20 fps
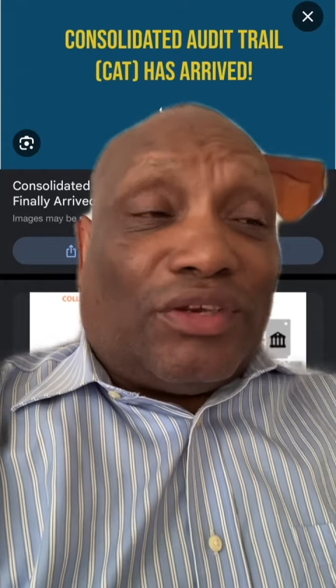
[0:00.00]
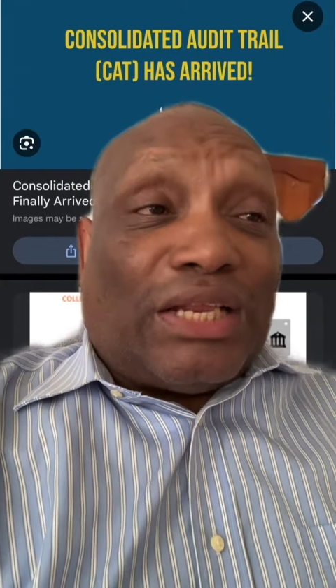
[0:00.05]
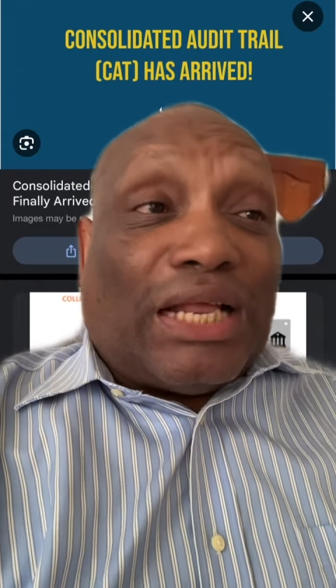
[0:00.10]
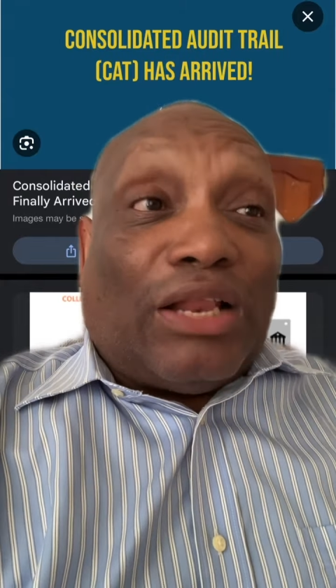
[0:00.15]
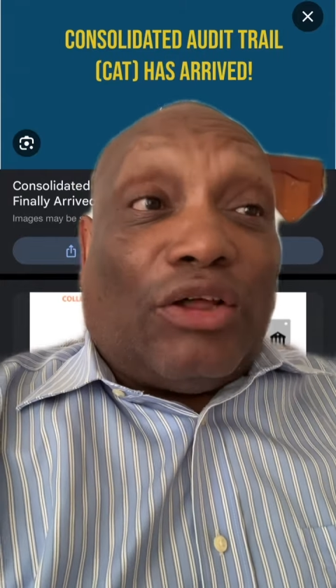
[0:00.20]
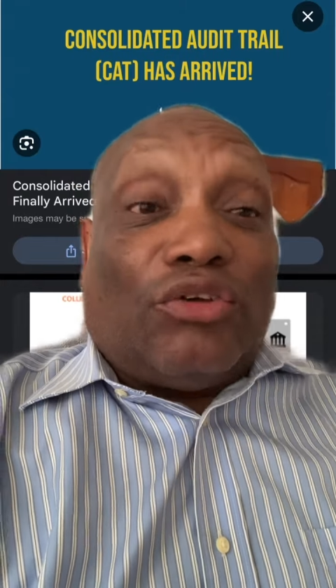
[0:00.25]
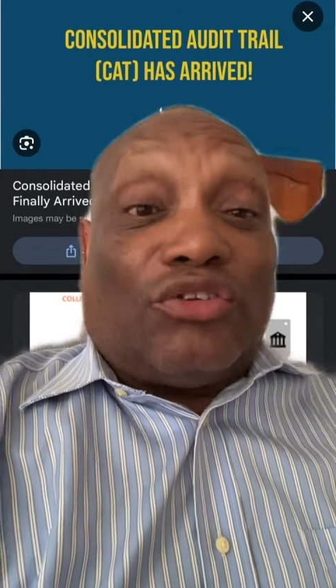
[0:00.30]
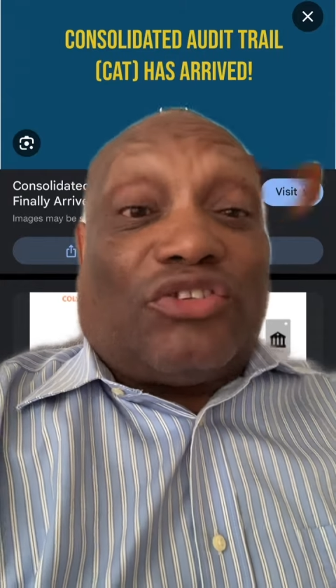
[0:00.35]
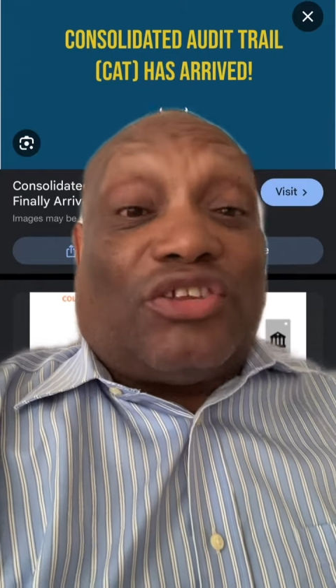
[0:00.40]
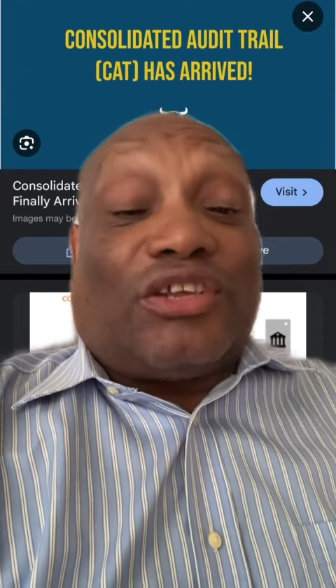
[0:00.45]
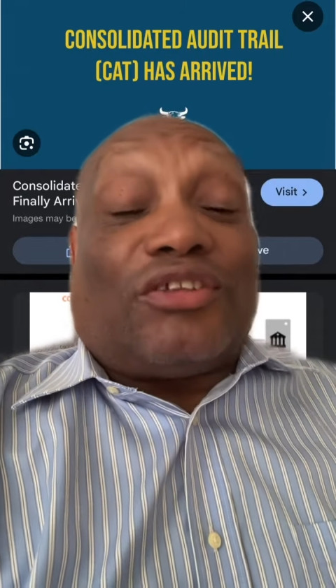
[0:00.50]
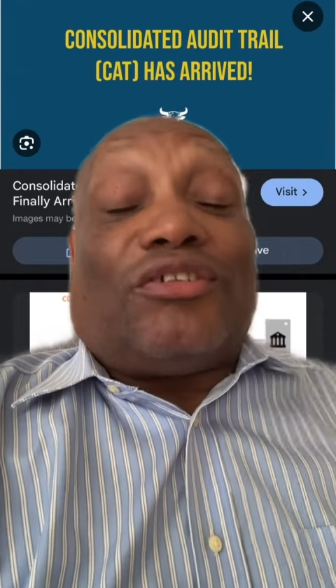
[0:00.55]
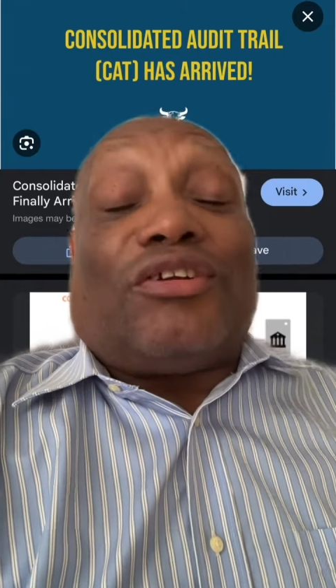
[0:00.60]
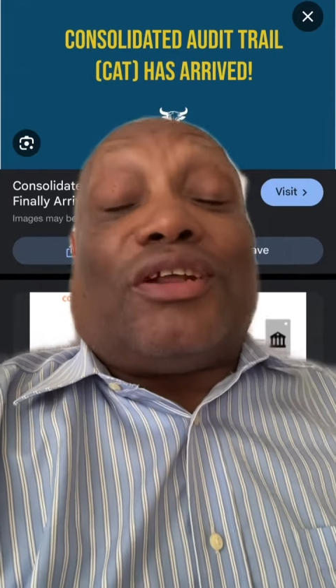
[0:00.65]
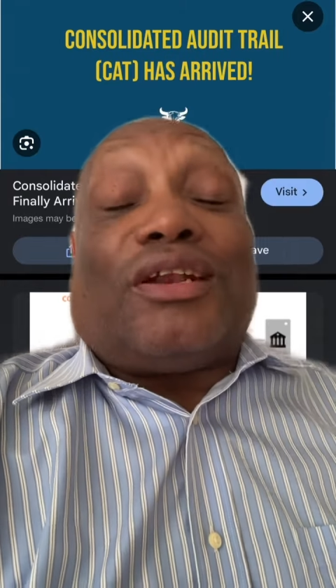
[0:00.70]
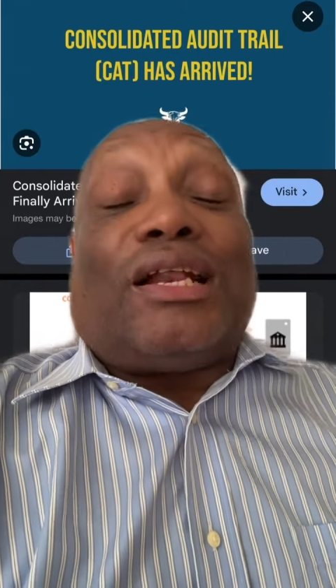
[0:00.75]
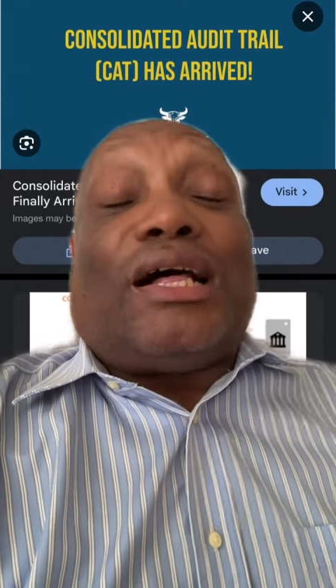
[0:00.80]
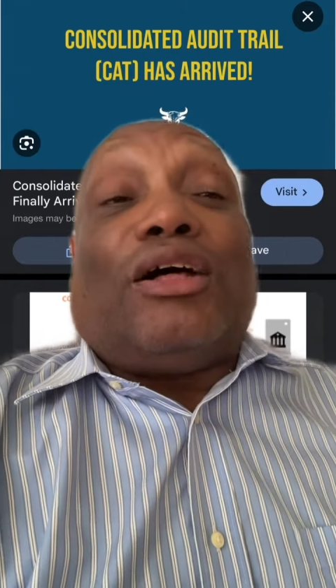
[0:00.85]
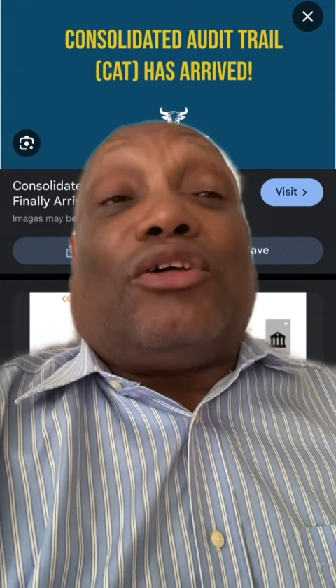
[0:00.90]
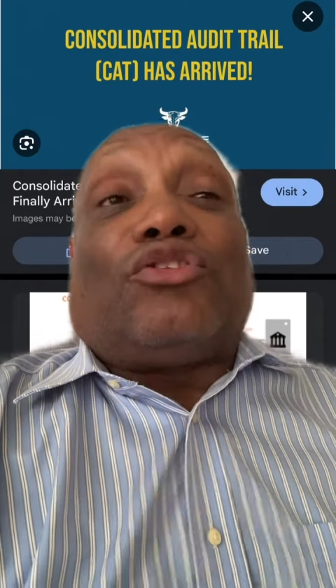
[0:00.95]

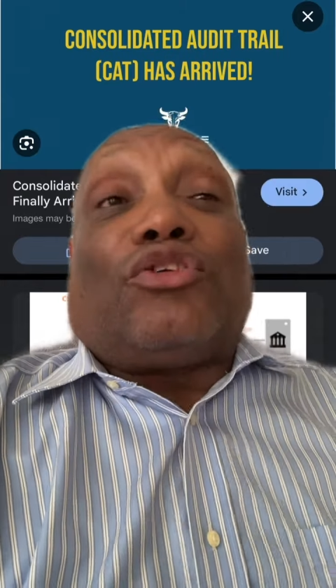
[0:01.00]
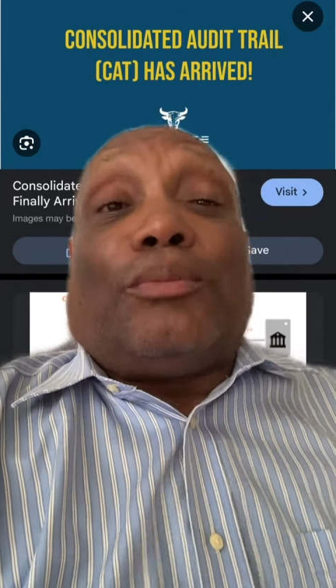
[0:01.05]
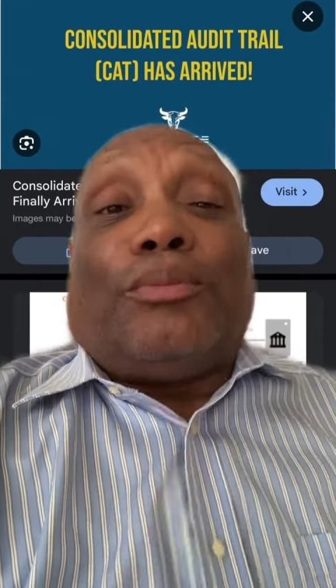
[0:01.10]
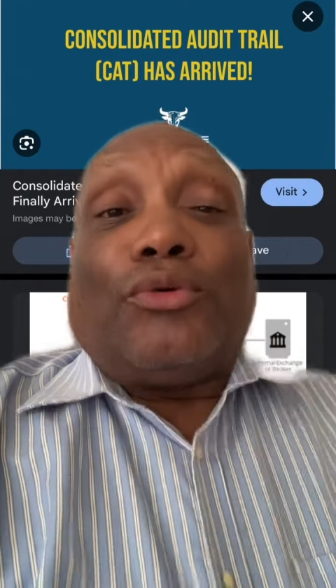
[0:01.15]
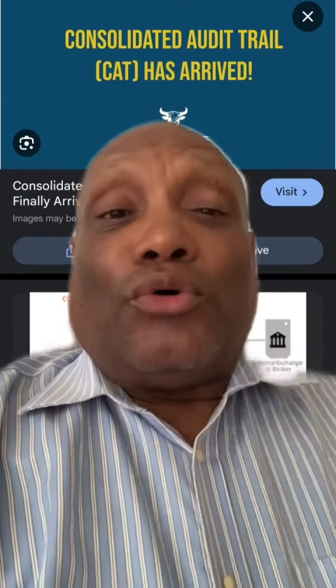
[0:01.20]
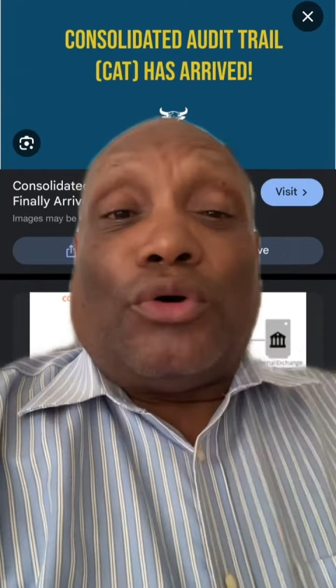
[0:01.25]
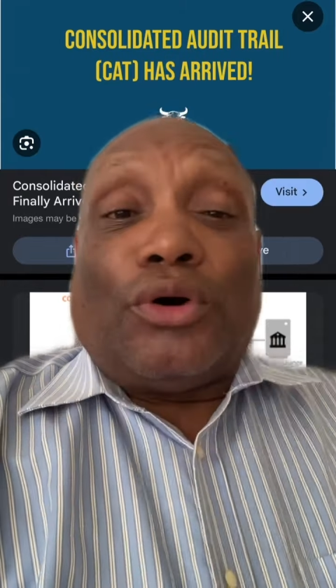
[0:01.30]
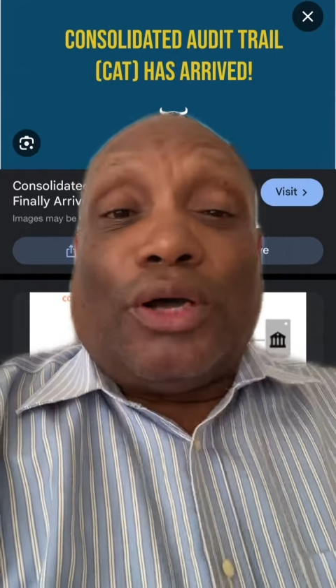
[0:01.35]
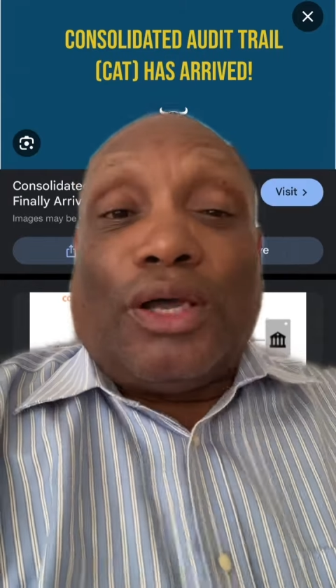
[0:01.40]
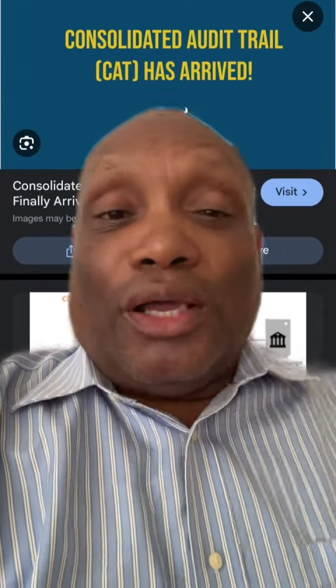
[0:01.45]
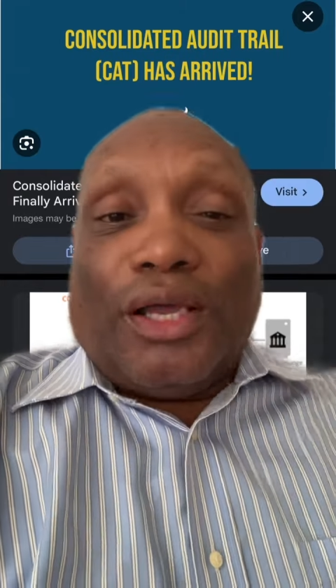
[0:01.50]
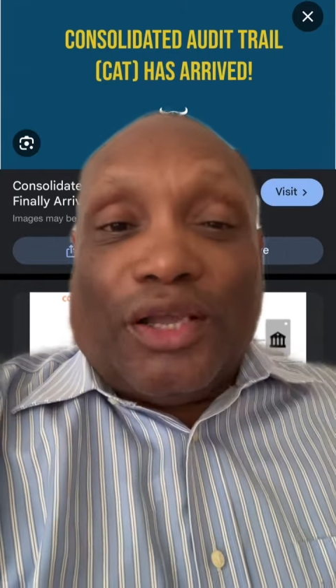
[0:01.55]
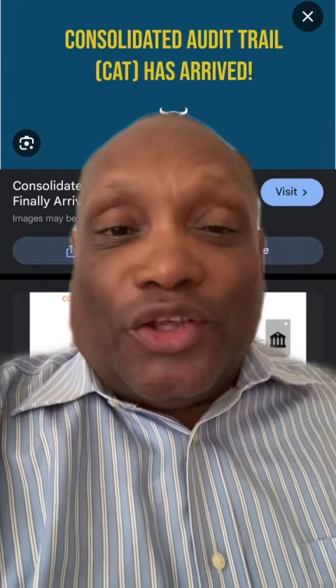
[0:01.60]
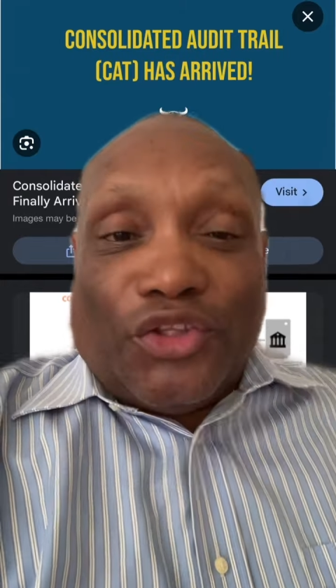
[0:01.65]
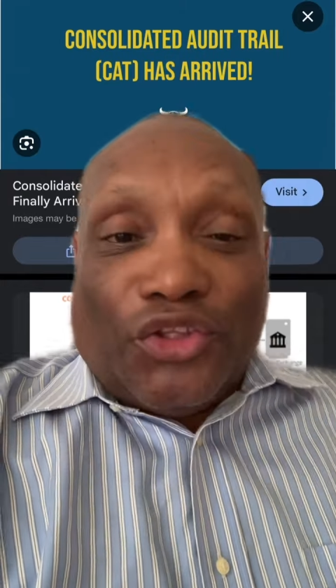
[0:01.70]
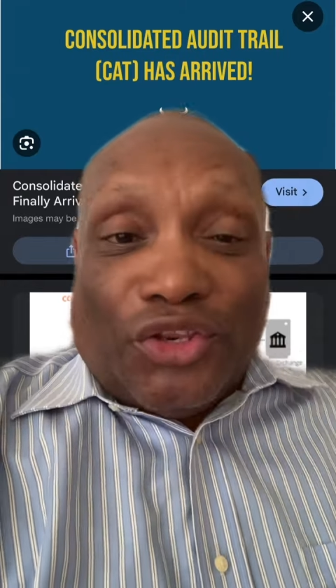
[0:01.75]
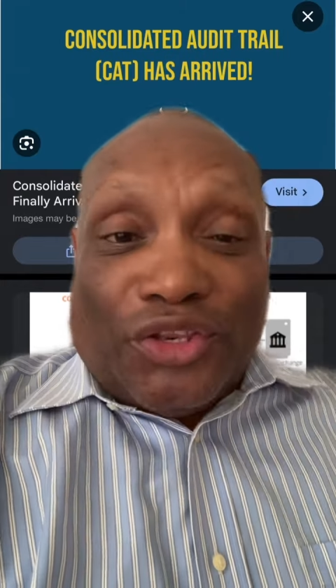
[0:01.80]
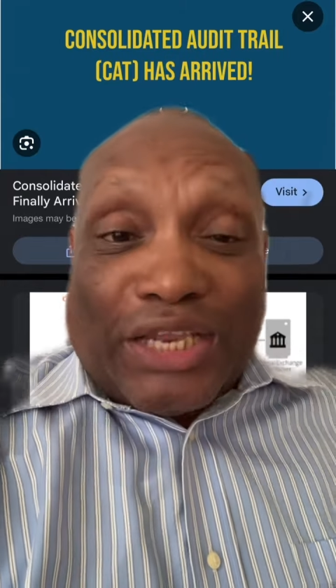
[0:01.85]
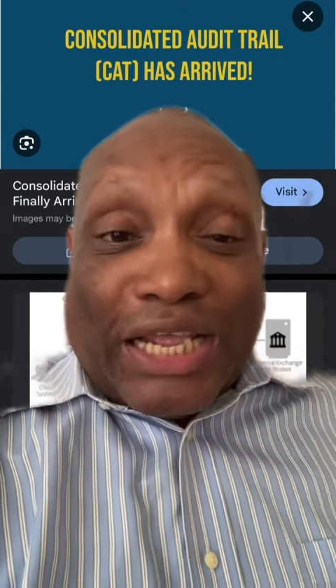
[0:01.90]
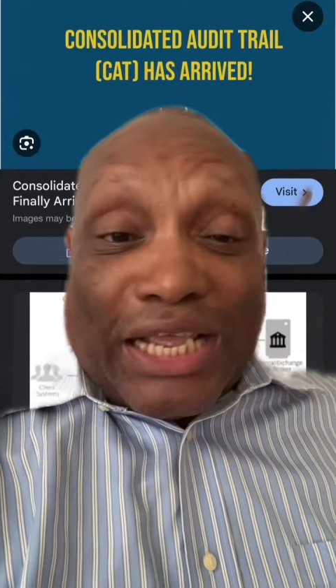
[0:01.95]
$600 or more,
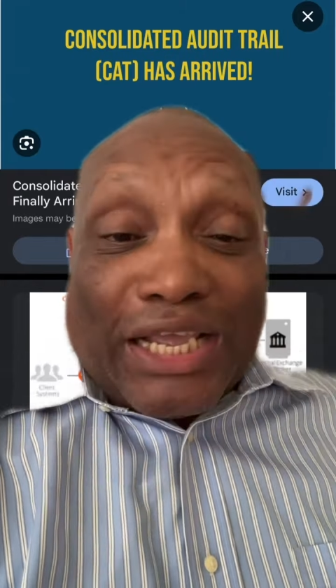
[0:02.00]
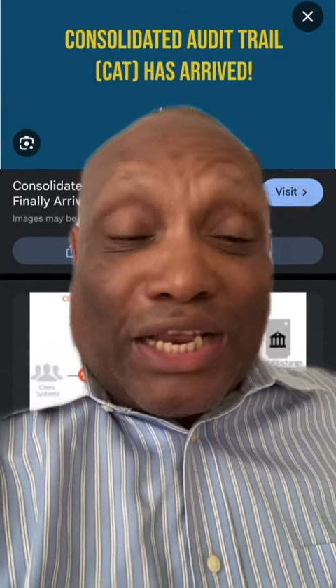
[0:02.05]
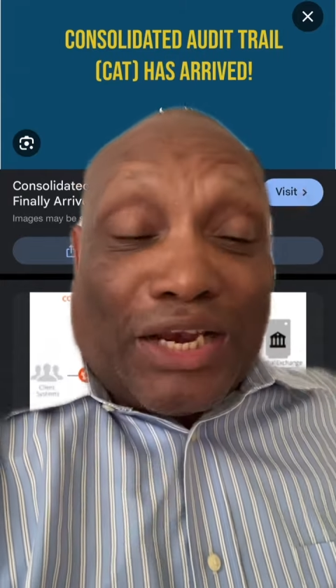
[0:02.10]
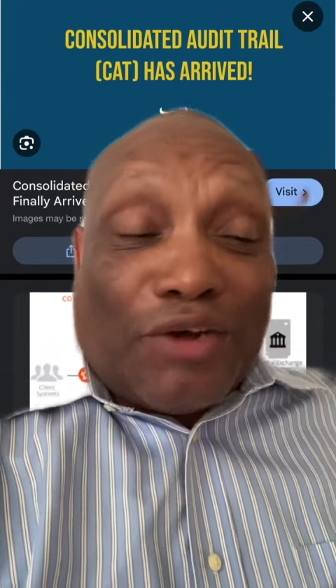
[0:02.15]
they're going